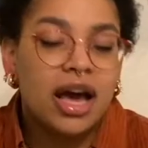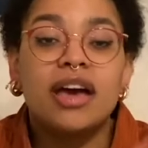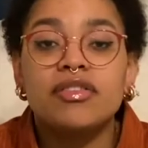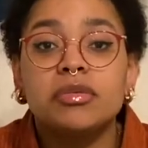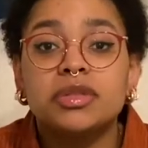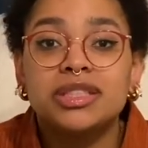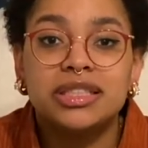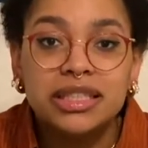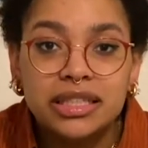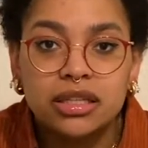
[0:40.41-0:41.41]
I have an
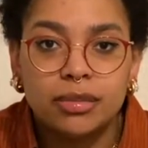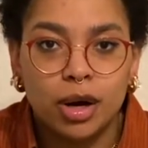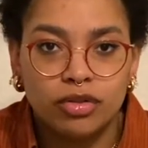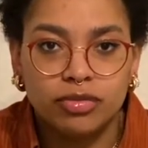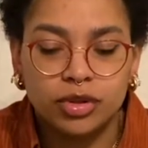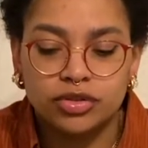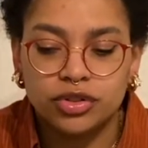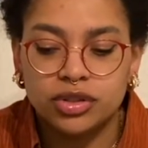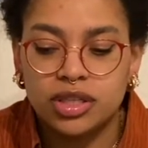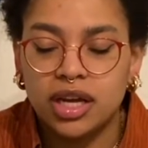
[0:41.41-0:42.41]
obscene amount of books for
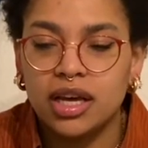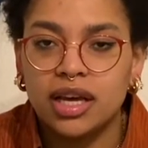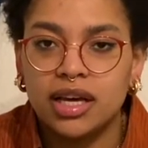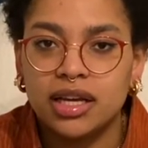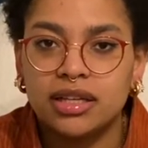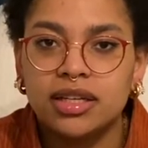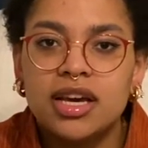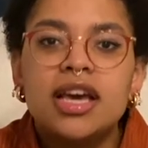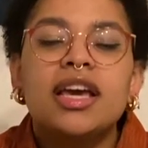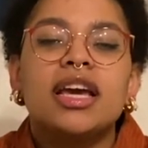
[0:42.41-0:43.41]
you today, and
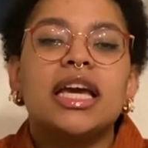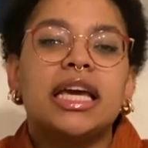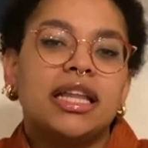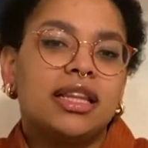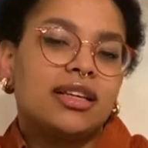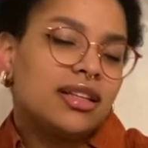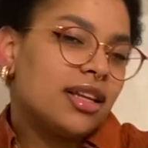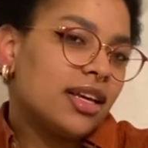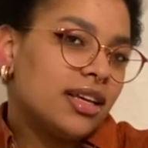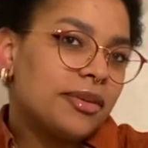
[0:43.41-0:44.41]
I
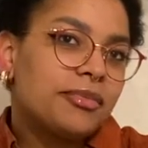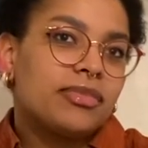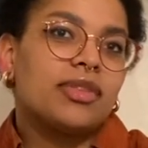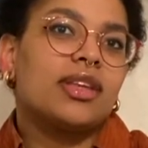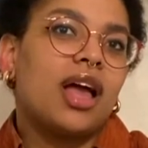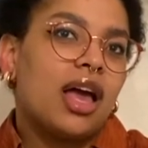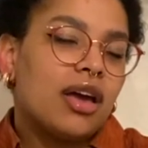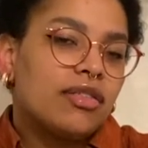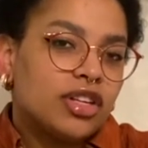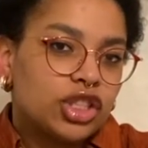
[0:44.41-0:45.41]

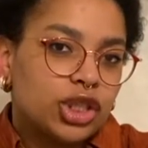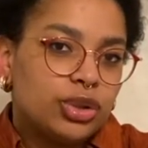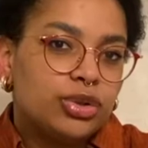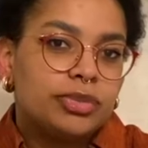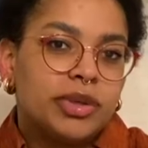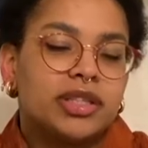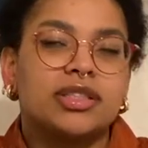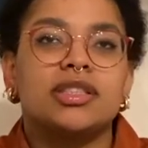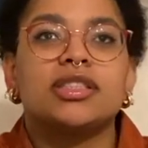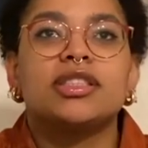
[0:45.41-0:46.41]
have an excuse
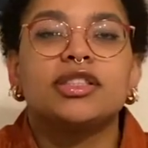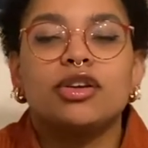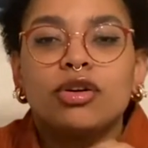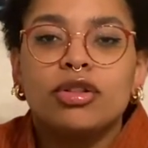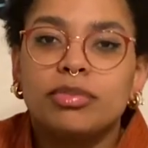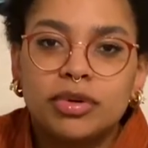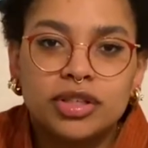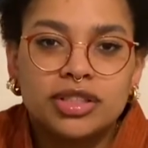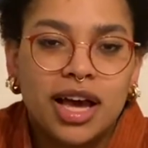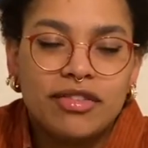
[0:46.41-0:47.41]
because this is all the
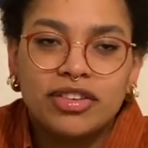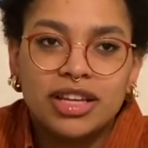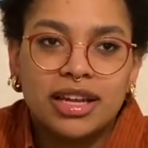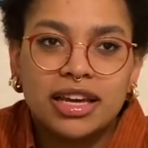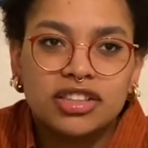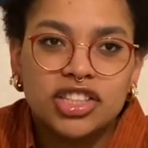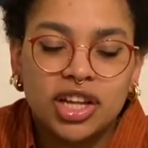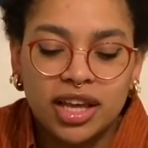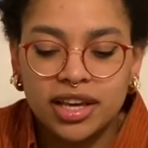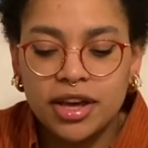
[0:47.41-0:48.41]
books I've collected,
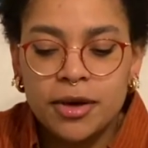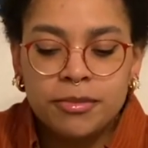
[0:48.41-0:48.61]
like,